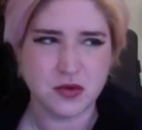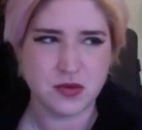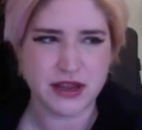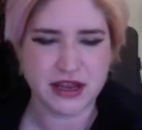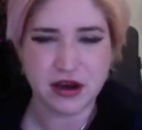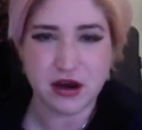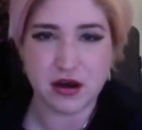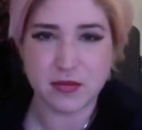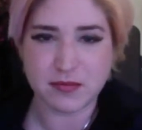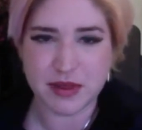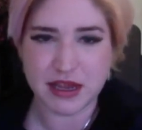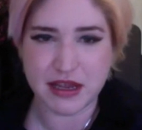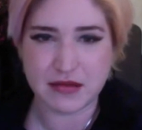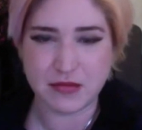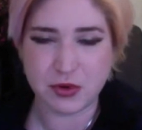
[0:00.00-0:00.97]
we can't
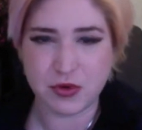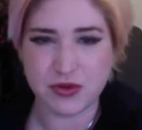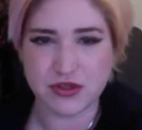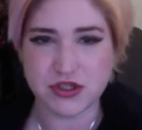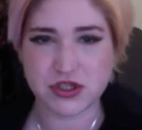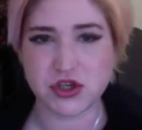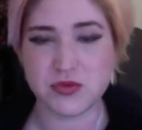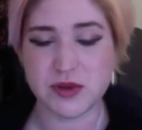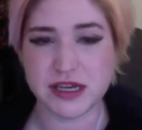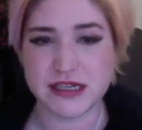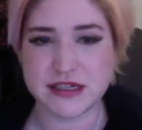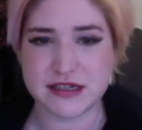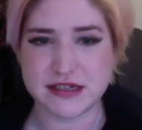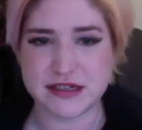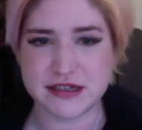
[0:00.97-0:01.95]
be more than 2
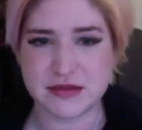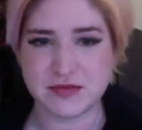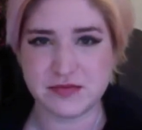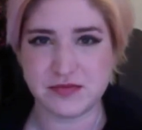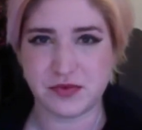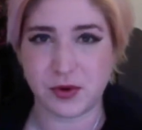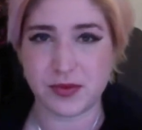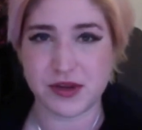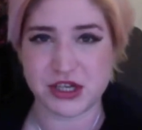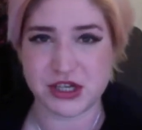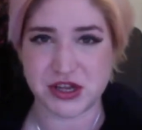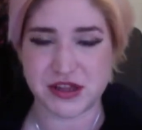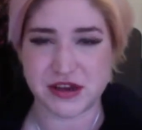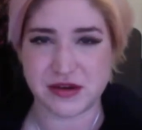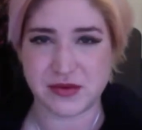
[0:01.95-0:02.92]
meters from
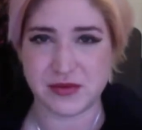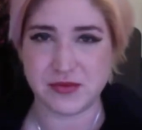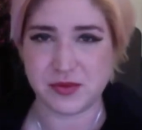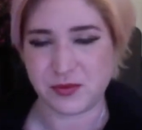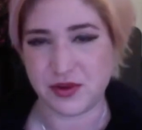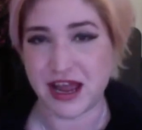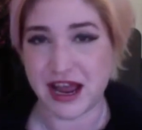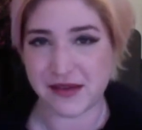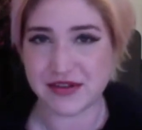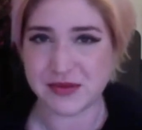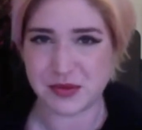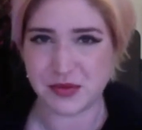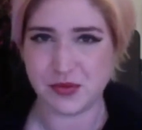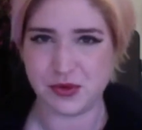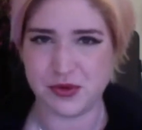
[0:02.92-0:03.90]
each other. We have
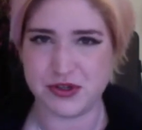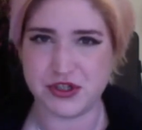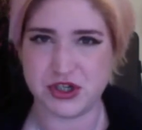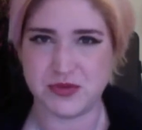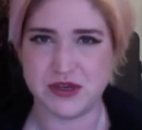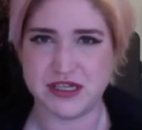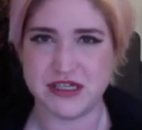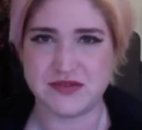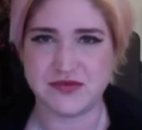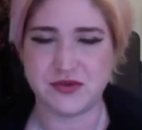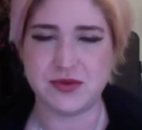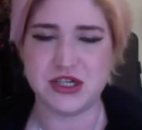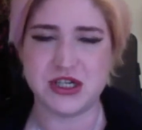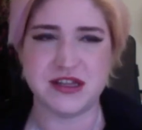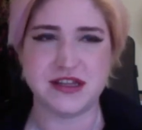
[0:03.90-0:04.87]
to be more than 2 meters
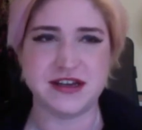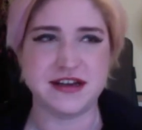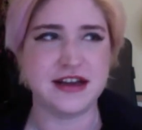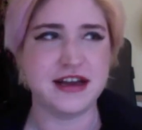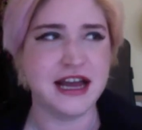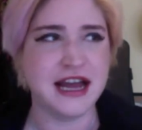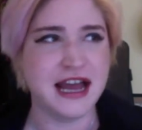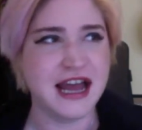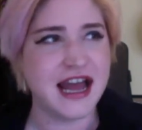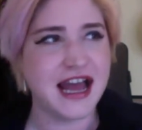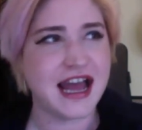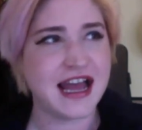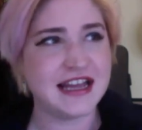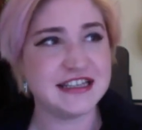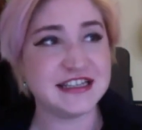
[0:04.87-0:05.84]
from each other,
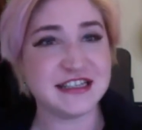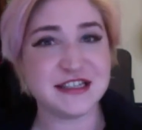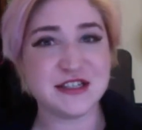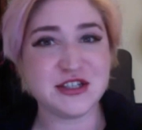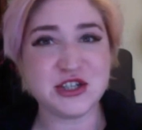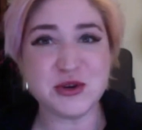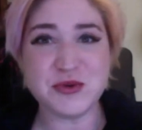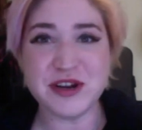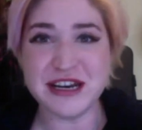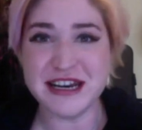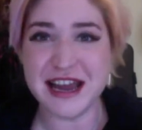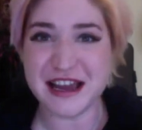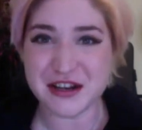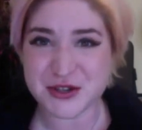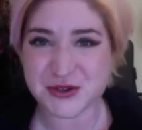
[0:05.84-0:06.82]
and it's so
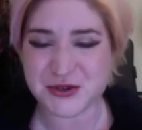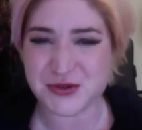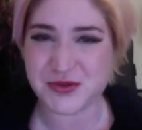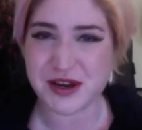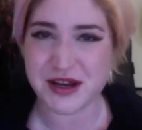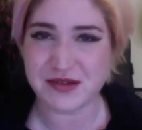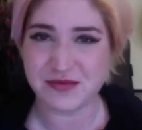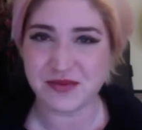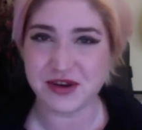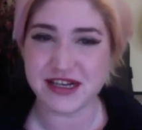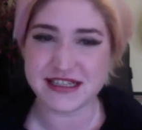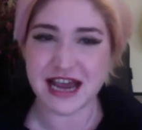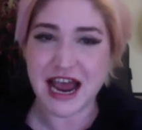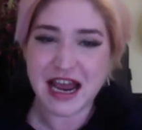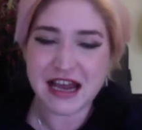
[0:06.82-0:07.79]
unnatural.
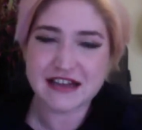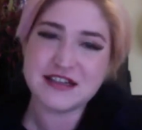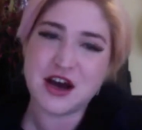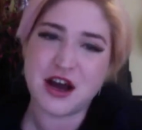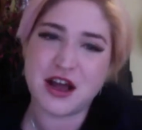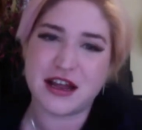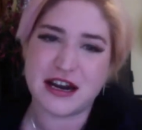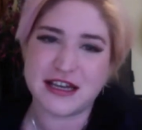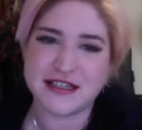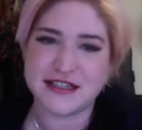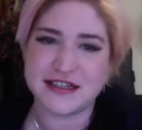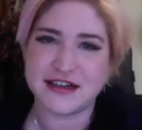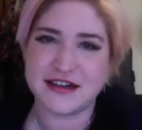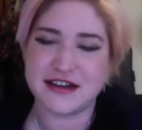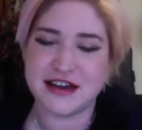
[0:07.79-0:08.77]
We're tactile
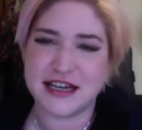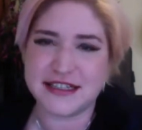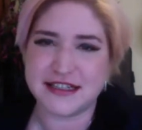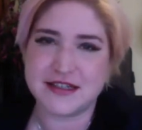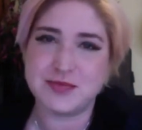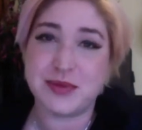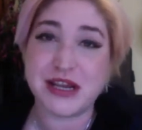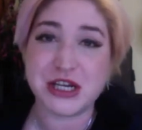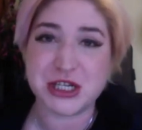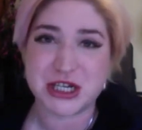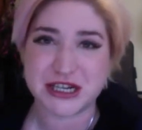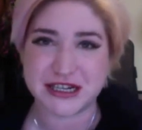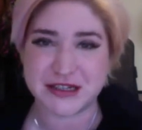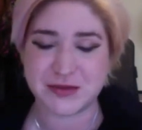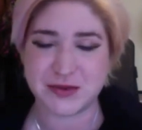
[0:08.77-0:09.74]
as a
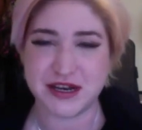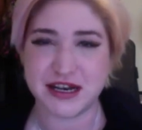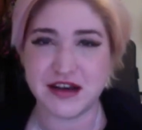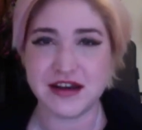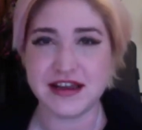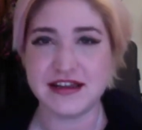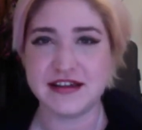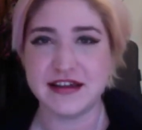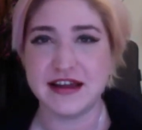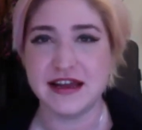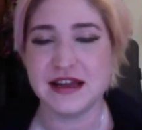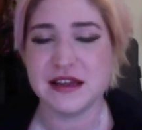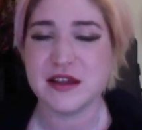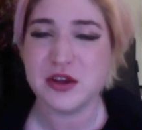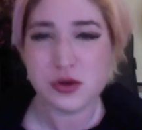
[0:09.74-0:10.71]
species. We like
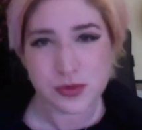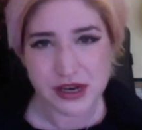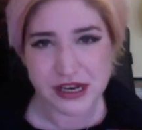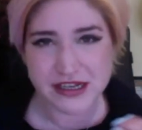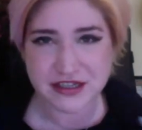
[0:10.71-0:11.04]
human